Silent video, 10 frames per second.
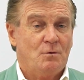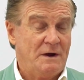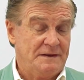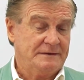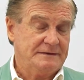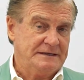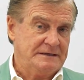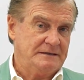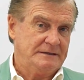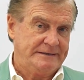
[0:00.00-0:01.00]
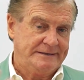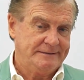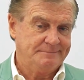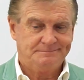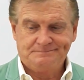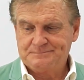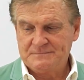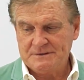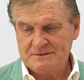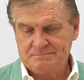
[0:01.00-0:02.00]
When the um,
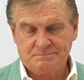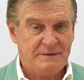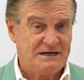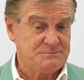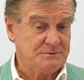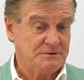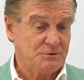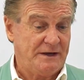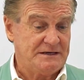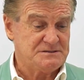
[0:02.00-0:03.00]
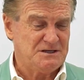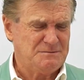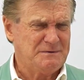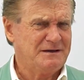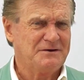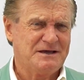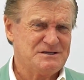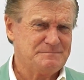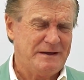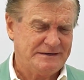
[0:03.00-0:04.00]
the management of the Greater said to me, okay,
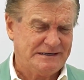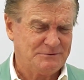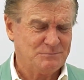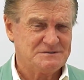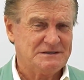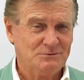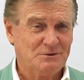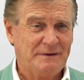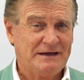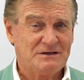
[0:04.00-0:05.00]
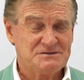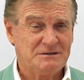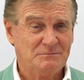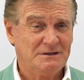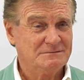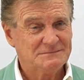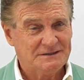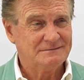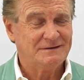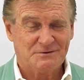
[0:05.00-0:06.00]
smart Alec, what's that all about? I said, well, you
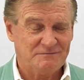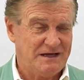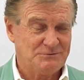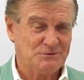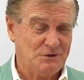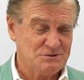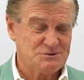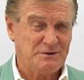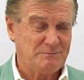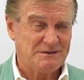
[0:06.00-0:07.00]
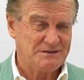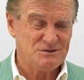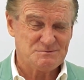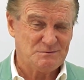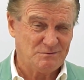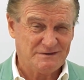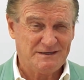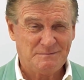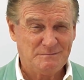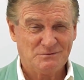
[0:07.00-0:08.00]
know, I'll give $100 to anyone that tells me what the
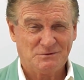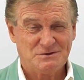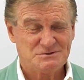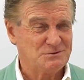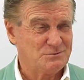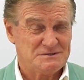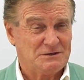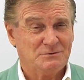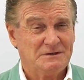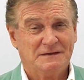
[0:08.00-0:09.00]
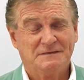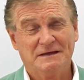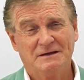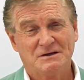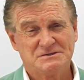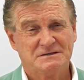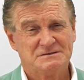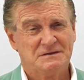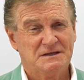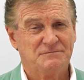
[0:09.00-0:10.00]
Happy Meal costs. And of course, they couldn't get there. I said,
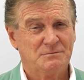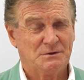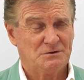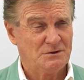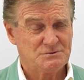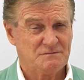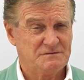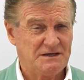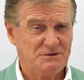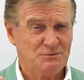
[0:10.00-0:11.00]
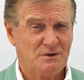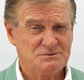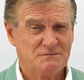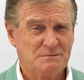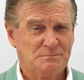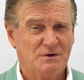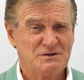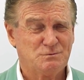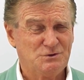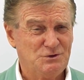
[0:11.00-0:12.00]
so therefore, McDonald's have taken your eyes off the
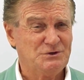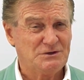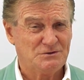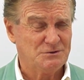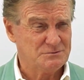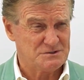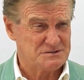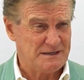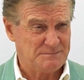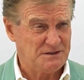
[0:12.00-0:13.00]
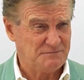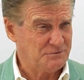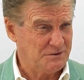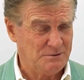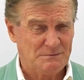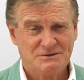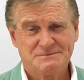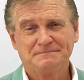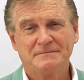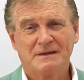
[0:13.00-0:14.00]
price. What you need to do is the same thing for your homeowners. loans.